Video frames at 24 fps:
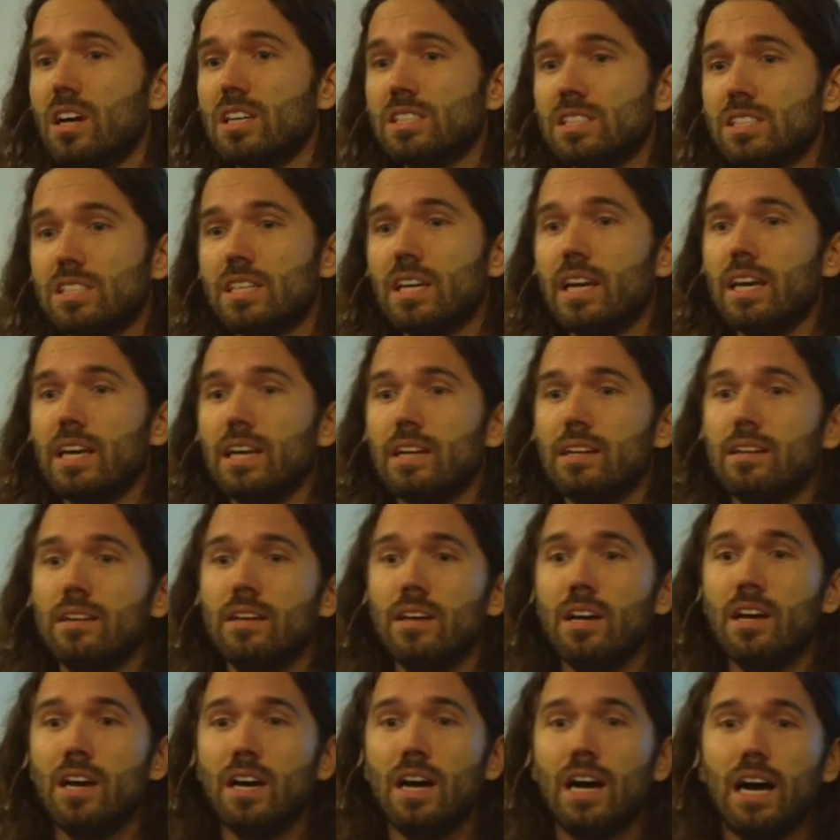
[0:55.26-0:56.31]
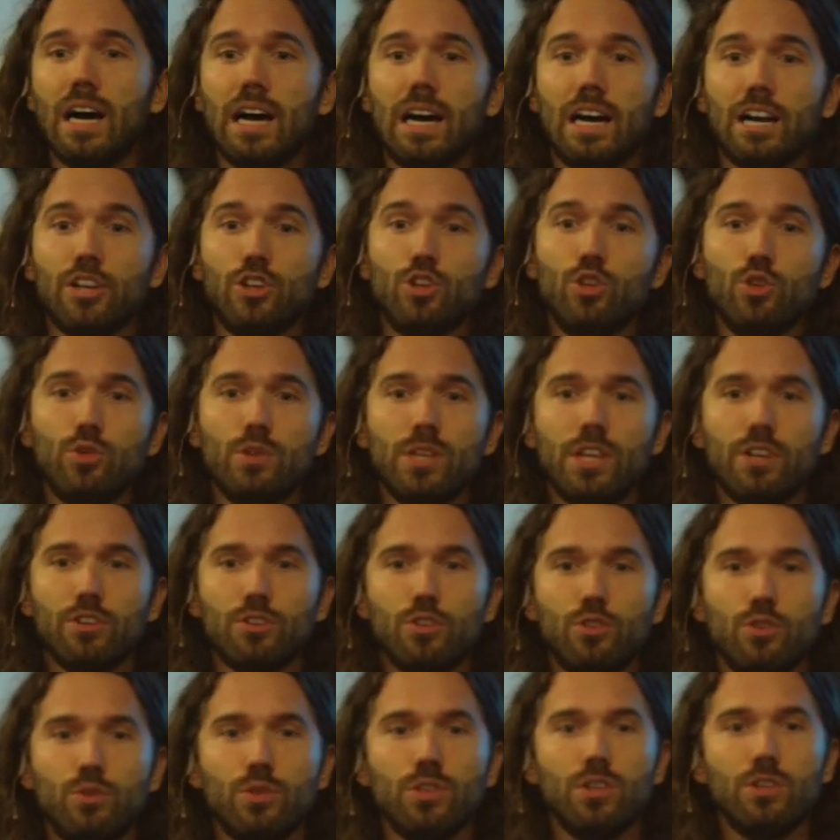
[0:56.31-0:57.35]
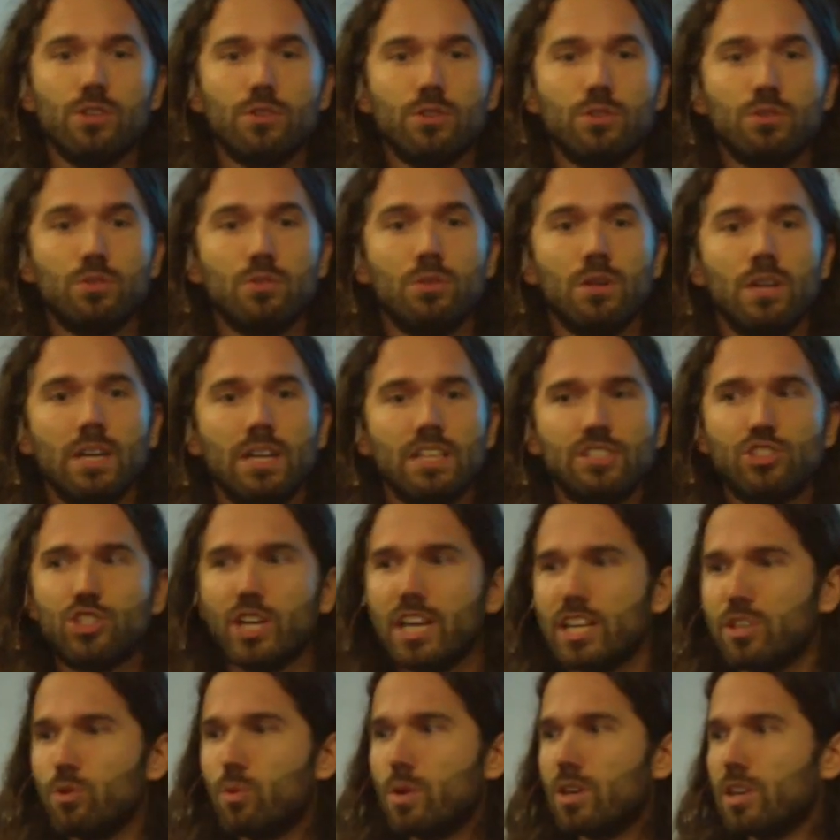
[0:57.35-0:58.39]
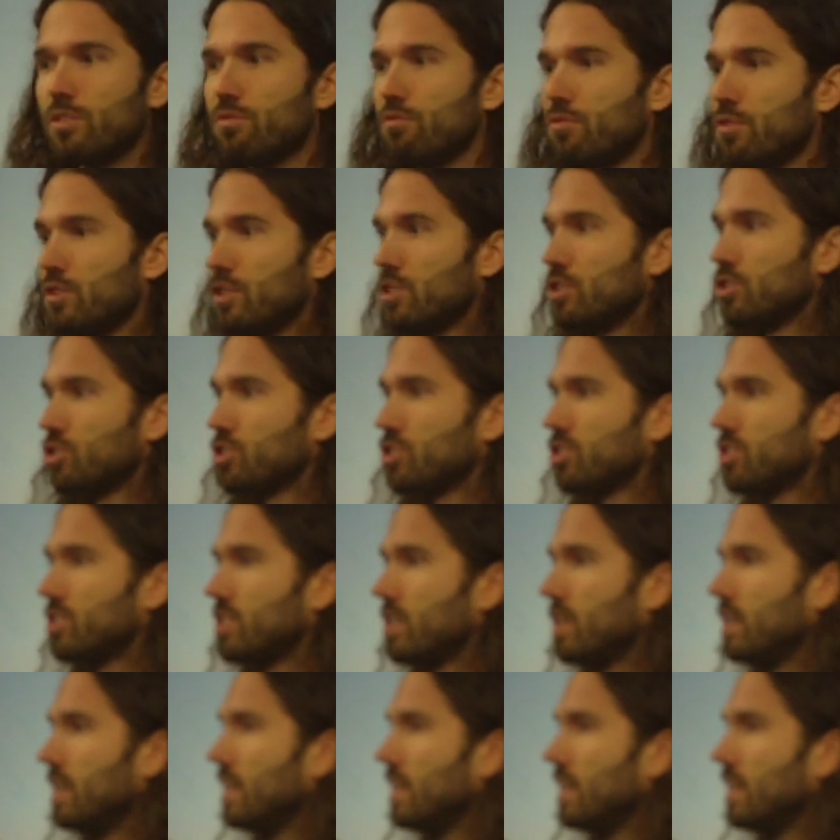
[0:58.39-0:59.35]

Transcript: on saying, new year, new you, January 1st,